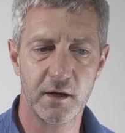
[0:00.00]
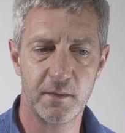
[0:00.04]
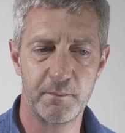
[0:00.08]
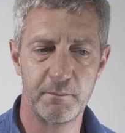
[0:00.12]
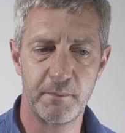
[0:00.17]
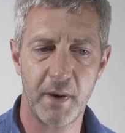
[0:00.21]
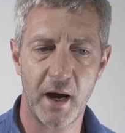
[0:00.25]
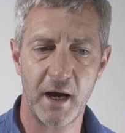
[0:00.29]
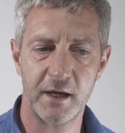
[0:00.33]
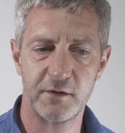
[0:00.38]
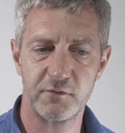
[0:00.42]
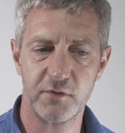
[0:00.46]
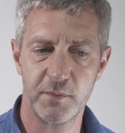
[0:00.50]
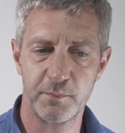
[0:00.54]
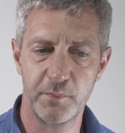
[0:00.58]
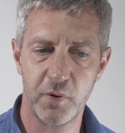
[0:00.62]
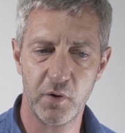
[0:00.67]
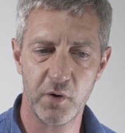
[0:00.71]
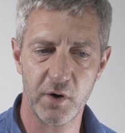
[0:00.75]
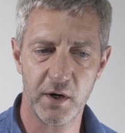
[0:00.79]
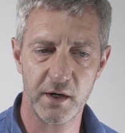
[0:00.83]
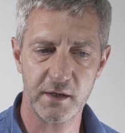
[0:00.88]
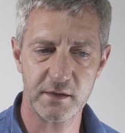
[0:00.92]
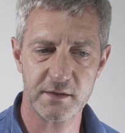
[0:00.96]
combined
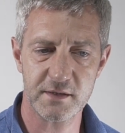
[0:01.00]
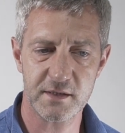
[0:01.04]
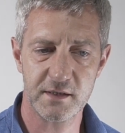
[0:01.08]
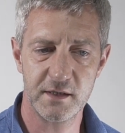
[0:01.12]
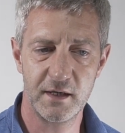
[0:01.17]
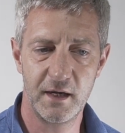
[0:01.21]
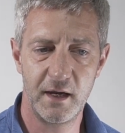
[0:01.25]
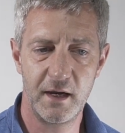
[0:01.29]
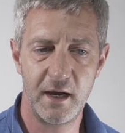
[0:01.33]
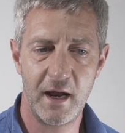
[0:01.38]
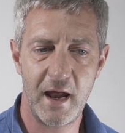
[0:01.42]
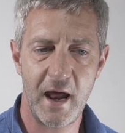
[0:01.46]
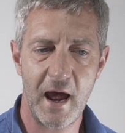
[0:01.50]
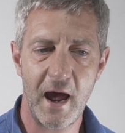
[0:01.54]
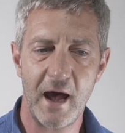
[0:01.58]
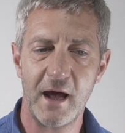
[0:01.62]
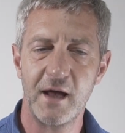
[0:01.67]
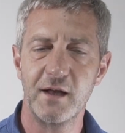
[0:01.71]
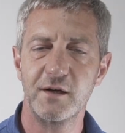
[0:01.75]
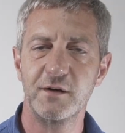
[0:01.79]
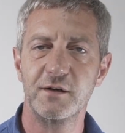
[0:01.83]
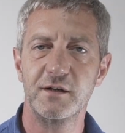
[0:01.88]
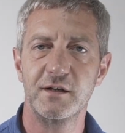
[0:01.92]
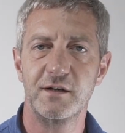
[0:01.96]
report,
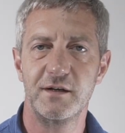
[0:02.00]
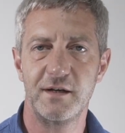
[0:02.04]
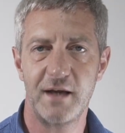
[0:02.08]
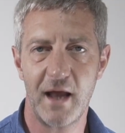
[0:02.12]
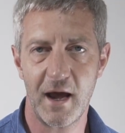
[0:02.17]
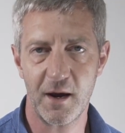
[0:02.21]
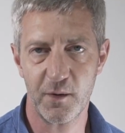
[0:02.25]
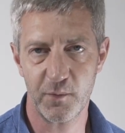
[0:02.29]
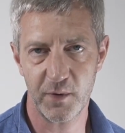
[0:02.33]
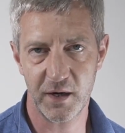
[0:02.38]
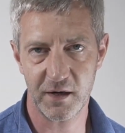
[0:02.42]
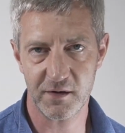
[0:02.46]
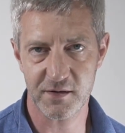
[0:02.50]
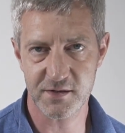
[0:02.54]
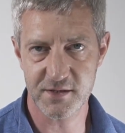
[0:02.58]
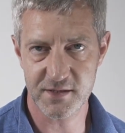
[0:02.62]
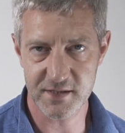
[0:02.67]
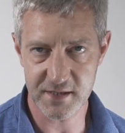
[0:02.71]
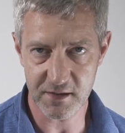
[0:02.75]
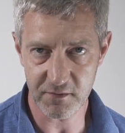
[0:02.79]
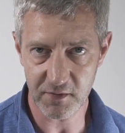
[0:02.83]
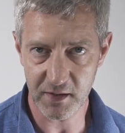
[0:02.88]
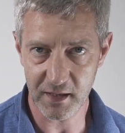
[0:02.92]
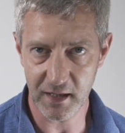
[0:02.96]
and now we are
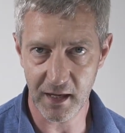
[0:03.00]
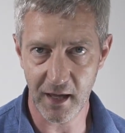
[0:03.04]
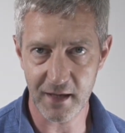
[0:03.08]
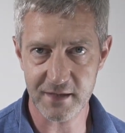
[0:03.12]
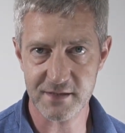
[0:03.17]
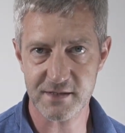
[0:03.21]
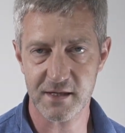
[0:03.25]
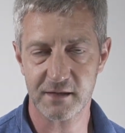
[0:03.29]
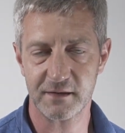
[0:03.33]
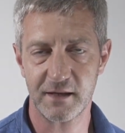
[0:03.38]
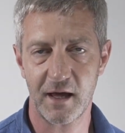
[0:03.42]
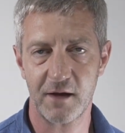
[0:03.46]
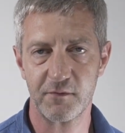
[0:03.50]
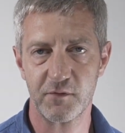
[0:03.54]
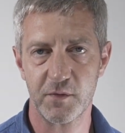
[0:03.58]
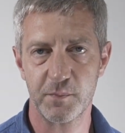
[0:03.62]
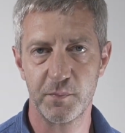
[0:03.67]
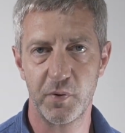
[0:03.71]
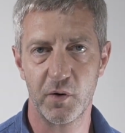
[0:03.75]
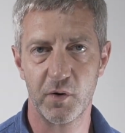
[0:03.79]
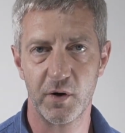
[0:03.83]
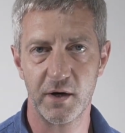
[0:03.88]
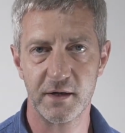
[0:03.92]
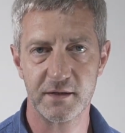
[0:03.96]
serializing that
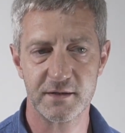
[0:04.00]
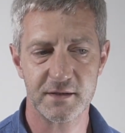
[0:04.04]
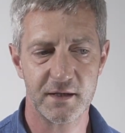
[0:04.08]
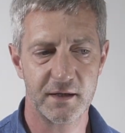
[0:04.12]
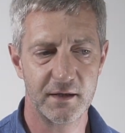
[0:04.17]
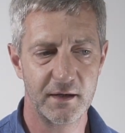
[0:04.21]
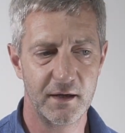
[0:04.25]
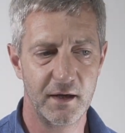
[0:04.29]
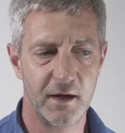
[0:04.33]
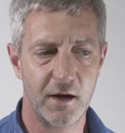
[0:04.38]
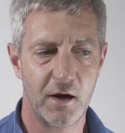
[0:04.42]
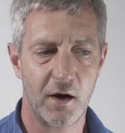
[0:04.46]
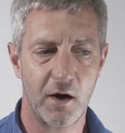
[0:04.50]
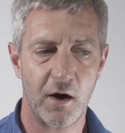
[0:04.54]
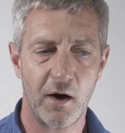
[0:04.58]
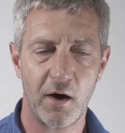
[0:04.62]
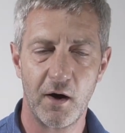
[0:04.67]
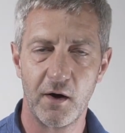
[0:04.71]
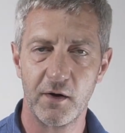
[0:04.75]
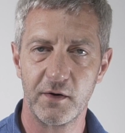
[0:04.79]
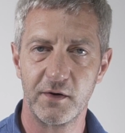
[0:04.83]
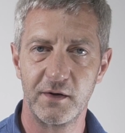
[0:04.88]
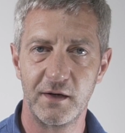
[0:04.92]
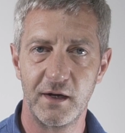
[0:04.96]
report
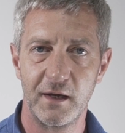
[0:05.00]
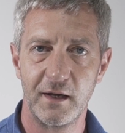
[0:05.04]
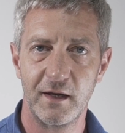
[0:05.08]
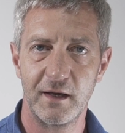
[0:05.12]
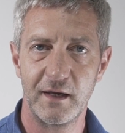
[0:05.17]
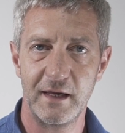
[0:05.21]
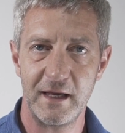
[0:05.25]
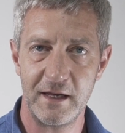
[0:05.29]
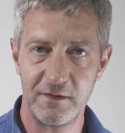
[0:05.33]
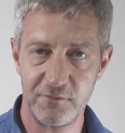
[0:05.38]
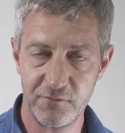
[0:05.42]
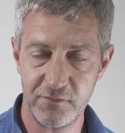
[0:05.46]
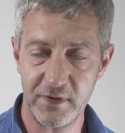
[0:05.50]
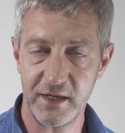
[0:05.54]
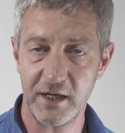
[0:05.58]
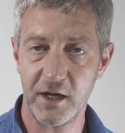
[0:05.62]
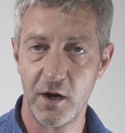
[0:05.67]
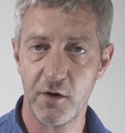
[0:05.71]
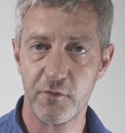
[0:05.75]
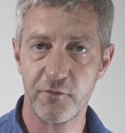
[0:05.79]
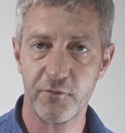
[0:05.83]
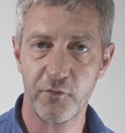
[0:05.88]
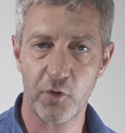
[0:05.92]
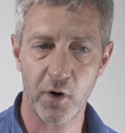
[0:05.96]
on in
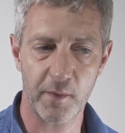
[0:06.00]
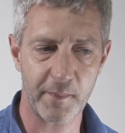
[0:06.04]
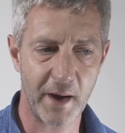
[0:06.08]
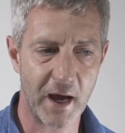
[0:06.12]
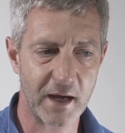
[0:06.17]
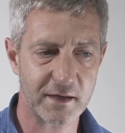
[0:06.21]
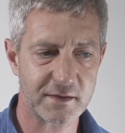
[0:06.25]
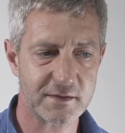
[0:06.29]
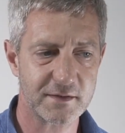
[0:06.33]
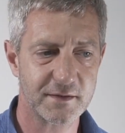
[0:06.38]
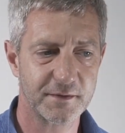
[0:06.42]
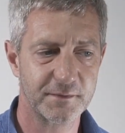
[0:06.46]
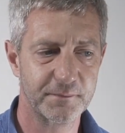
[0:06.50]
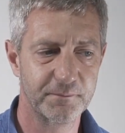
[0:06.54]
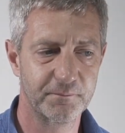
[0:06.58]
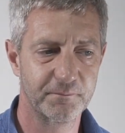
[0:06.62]
video format.